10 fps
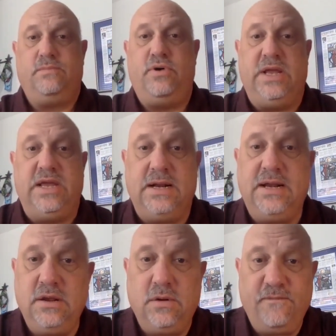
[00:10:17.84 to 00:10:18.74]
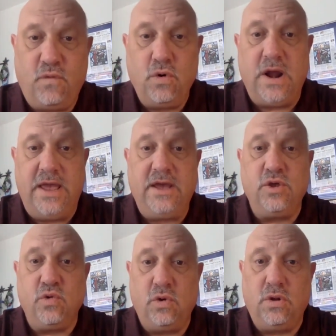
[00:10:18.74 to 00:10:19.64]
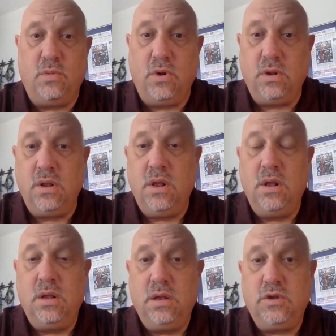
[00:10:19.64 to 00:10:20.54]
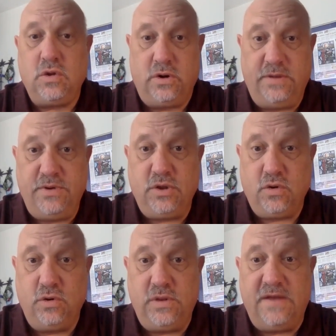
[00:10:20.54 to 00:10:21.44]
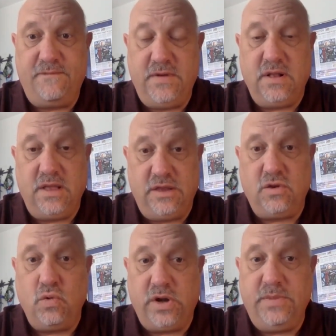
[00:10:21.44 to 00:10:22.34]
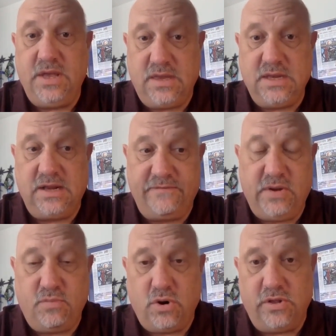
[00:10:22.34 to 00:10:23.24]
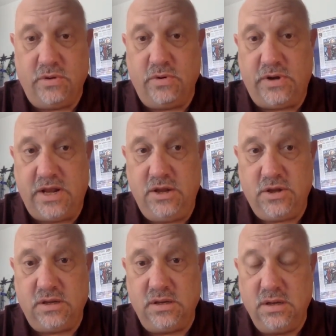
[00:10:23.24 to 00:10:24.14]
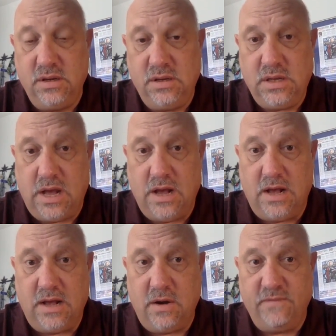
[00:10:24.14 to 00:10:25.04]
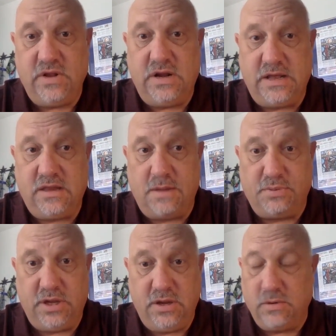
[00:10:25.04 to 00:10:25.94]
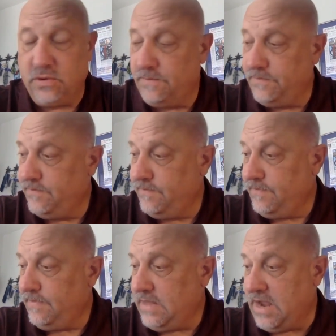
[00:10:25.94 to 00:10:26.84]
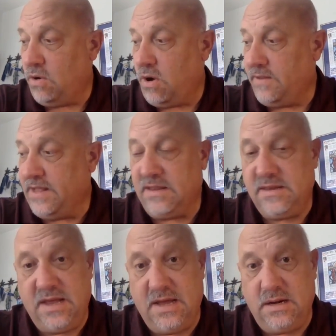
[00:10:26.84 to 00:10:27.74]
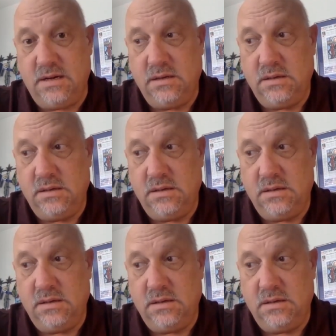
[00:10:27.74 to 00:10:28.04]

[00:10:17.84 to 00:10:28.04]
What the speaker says: putting in a deal for a controllable starting pitcher who they feel is going to be a significant part of their rotation over the next couple of years. Now, all that said,